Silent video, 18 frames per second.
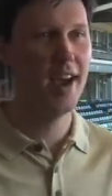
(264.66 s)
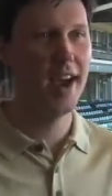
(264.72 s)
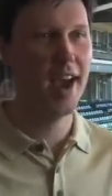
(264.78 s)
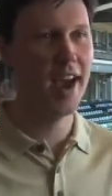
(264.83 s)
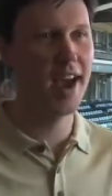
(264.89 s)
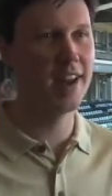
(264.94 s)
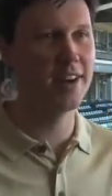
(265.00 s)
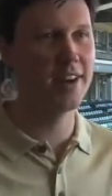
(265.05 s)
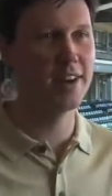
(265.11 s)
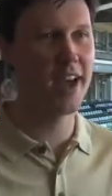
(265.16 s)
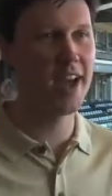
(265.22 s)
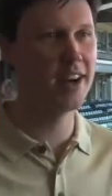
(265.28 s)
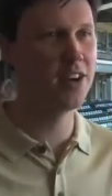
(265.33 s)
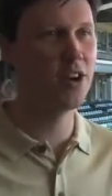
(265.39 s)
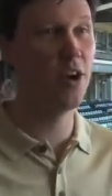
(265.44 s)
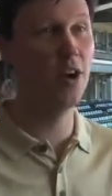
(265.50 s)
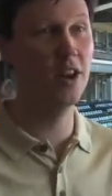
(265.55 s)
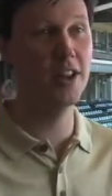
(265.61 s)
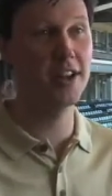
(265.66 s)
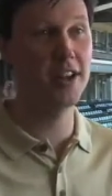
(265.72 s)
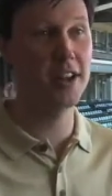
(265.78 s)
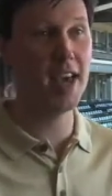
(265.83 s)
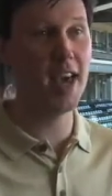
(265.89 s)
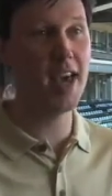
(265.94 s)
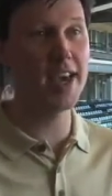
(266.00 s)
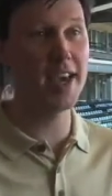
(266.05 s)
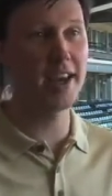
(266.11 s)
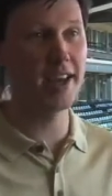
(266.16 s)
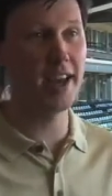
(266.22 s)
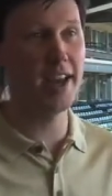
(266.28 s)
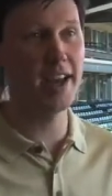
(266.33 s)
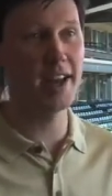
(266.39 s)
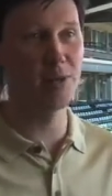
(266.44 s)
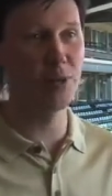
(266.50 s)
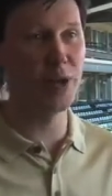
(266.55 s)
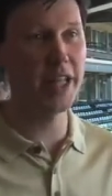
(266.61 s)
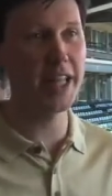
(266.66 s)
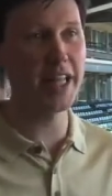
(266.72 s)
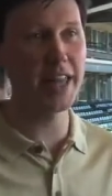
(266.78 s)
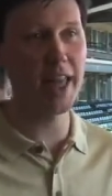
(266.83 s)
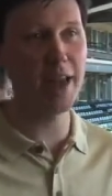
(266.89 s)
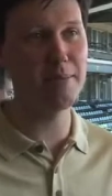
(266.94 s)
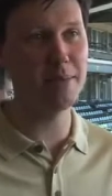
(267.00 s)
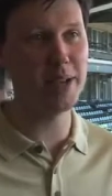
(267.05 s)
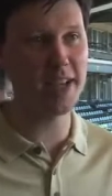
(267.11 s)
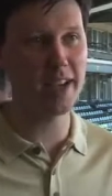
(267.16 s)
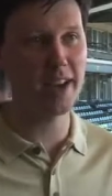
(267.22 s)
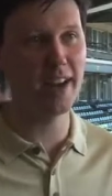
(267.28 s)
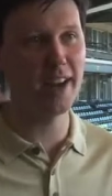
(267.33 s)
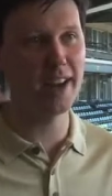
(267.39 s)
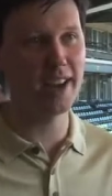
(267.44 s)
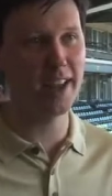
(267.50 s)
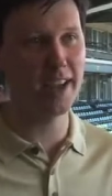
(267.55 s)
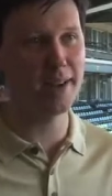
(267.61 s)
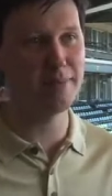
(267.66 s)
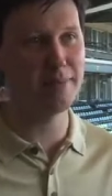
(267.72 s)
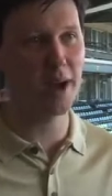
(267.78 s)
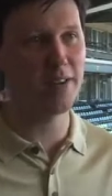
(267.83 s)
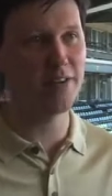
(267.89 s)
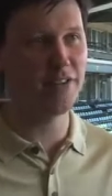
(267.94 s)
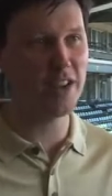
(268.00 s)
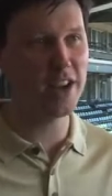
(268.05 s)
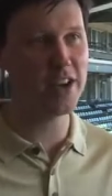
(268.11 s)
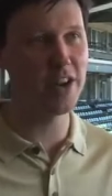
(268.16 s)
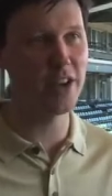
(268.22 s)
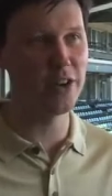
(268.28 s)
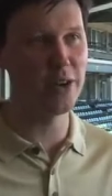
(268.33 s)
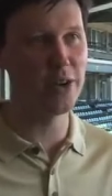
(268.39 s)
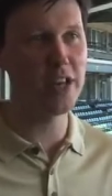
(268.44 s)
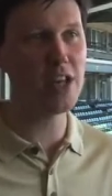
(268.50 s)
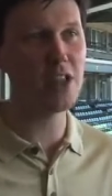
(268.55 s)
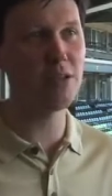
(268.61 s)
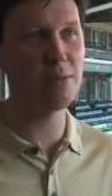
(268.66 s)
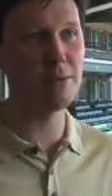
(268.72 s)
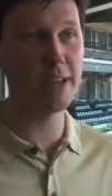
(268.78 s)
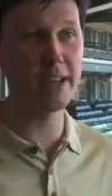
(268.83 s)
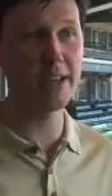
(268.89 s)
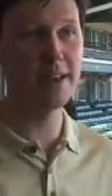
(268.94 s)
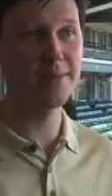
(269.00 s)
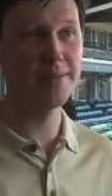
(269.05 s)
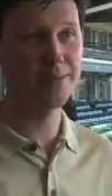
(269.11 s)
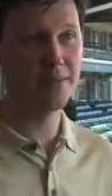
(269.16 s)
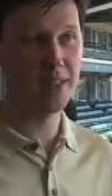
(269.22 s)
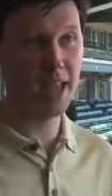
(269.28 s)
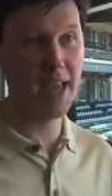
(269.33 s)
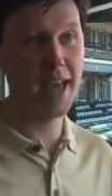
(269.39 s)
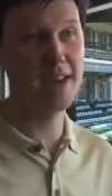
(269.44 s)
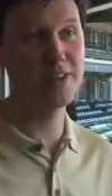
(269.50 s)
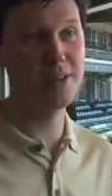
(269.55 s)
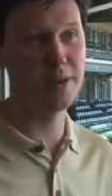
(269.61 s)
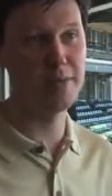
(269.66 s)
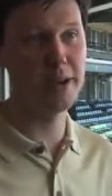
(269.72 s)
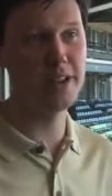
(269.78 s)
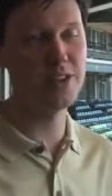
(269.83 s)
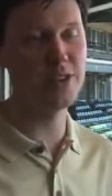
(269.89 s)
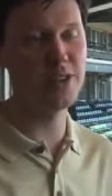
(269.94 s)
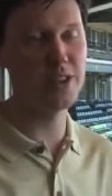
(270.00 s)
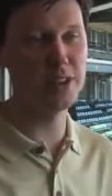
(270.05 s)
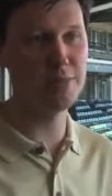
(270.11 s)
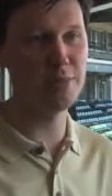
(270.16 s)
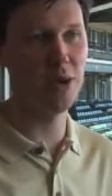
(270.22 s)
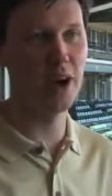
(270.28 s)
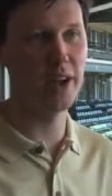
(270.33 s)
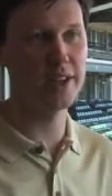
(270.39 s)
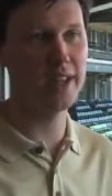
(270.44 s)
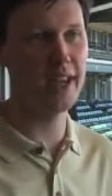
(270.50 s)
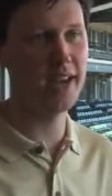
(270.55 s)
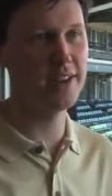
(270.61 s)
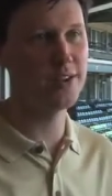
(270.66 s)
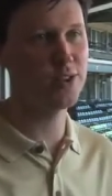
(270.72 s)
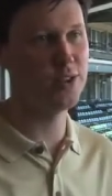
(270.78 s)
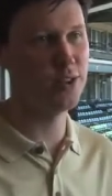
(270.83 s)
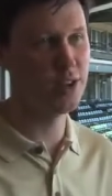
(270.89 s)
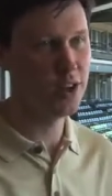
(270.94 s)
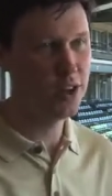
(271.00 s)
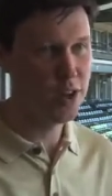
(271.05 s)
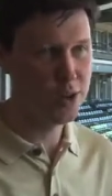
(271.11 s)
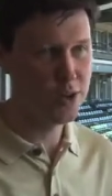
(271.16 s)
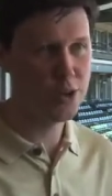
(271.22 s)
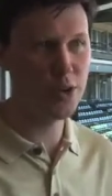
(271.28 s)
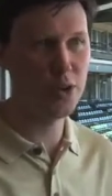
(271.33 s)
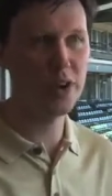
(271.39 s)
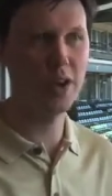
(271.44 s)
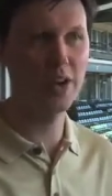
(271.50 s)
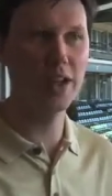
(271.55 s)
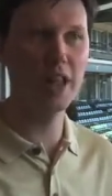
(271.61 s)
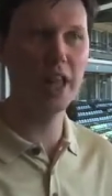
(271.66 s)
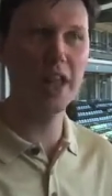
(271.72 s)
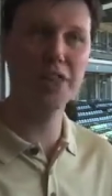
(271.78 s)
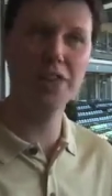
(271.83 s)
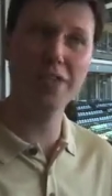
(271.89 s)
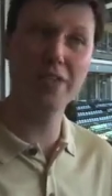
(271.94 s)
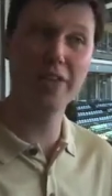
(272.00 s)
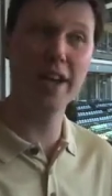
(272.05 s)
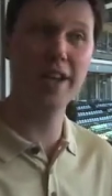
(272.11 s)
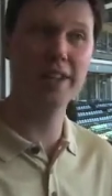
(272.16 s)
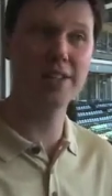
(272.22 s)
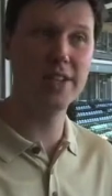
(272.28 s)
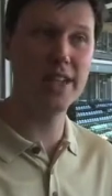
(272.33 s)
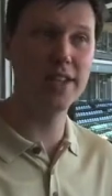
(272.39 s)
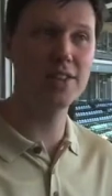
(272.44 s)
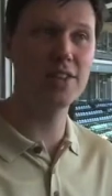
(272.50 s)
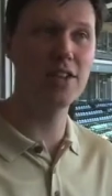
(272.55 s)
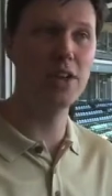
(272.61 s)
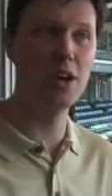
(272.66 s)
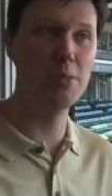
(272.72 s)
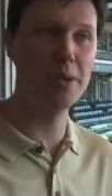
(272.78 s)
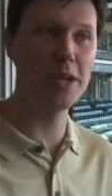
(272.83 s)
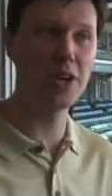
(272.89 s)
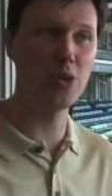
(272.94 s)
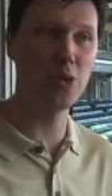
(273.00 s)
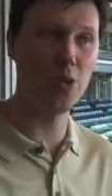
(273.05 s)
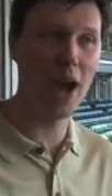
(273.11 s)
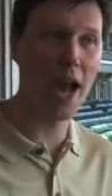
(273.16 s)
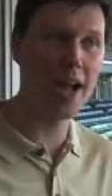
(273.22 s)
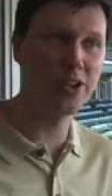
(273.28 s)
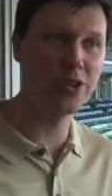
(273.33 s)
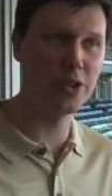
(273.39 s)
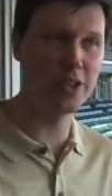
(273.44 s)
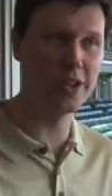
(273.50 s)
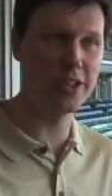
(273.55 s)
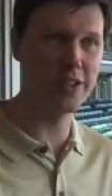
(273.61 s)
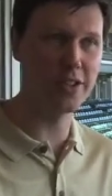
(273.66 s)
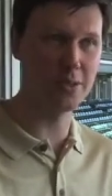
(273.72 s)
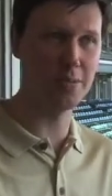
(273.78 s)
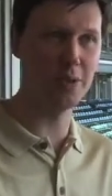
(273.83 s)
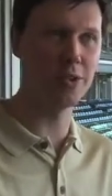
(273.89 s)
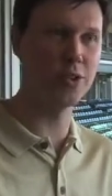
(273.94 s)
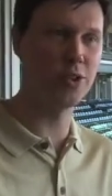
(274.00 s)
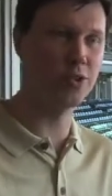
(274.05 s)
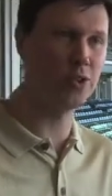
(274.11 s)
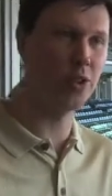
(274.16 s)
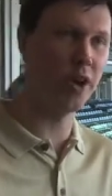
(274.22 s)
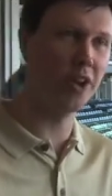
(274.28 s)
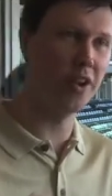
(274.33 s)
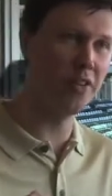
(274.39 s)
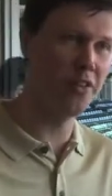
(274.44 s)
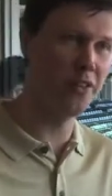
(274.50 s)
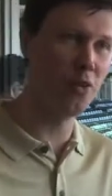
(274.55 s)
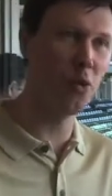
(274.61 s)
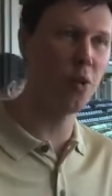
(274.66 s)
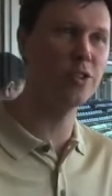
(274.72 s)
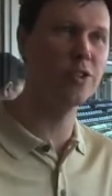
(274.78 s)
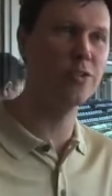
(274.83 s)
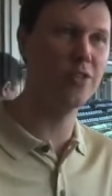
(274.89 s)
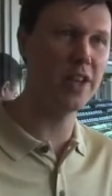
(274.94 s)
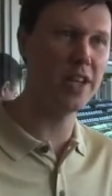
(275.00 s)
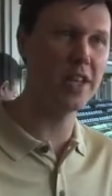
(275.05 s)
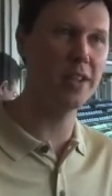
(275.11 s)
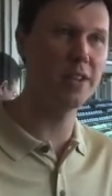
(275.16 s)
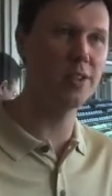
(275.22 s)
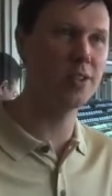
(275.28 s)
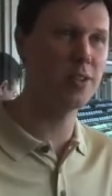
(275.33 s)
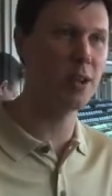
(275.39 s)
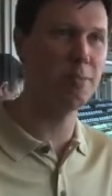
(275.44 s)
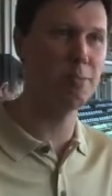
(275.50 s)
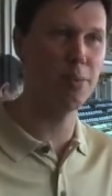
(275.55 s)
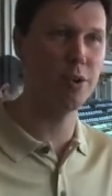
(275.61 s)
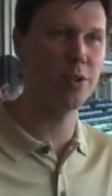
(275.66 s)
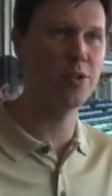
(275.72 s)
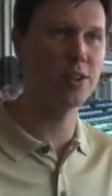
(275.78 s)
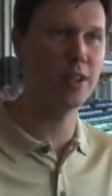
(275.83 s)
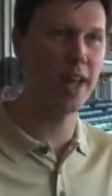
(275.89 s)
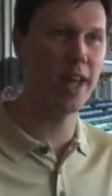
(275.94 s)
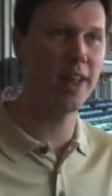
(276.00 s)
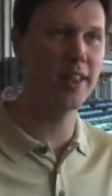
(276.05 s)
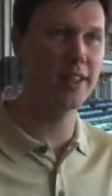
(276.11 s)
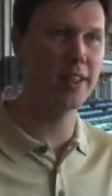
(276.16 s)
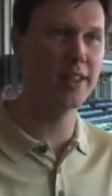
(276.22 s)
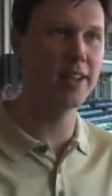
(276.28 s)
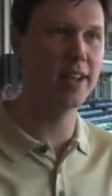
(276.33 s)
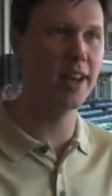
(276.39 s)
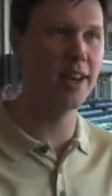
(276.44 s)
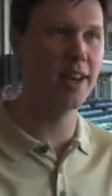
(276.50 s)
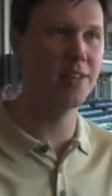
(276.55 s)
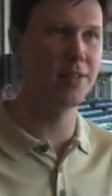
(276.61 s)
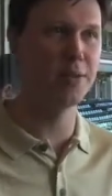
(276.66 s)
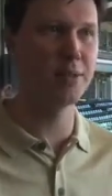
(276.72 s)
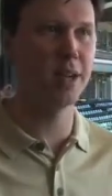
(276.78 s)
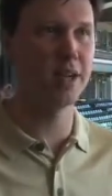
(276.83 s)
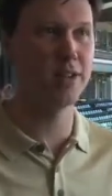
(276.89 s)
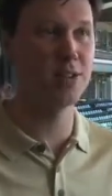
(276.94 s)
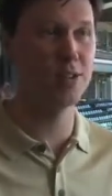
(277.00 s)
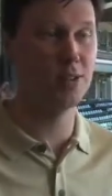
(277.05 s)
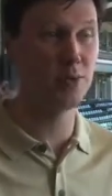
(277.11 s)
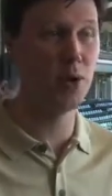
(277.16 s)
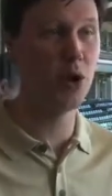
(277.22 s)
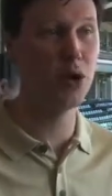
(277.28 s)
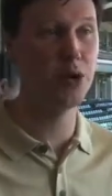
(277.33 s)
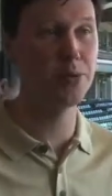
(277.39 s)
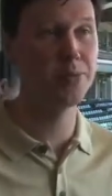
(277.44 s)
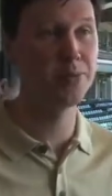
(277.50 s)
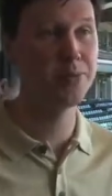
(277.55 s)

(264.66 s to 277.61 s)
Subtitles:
and call it a day. And it really let me kind of get my feet underneath me as a major league broadcaster, sort of let the fans get to know me gradually as opposed to trying to force feed some personality down everybody's throat.